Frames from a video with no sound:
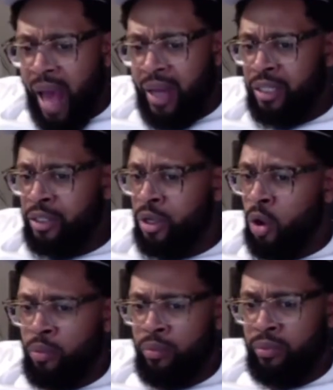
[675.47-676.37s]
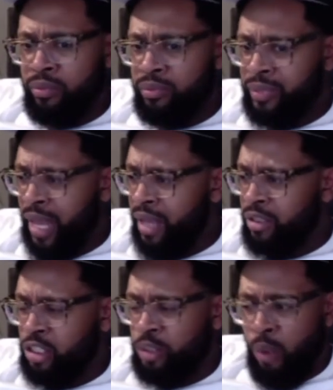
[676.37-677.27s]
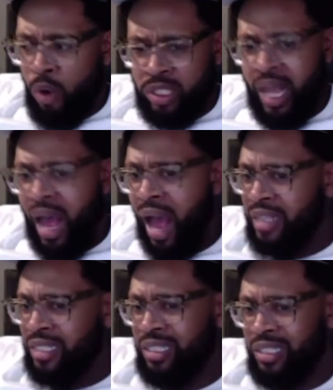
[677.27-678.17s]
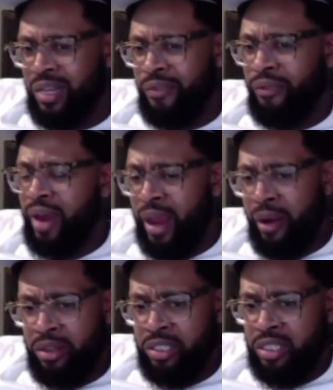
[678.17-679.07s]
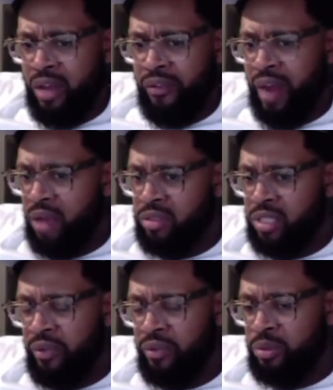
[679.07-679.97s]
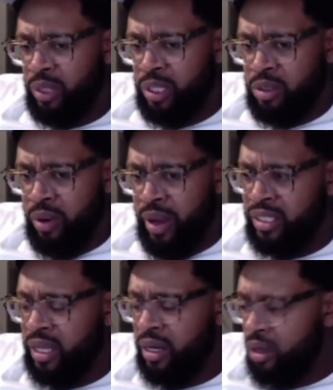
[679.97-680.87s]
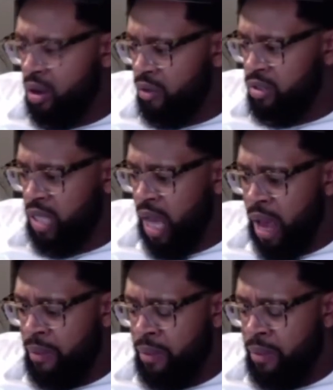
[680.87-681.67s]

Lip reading: of dope like sports guys and just different era stuff and how stuff has really transcended over time.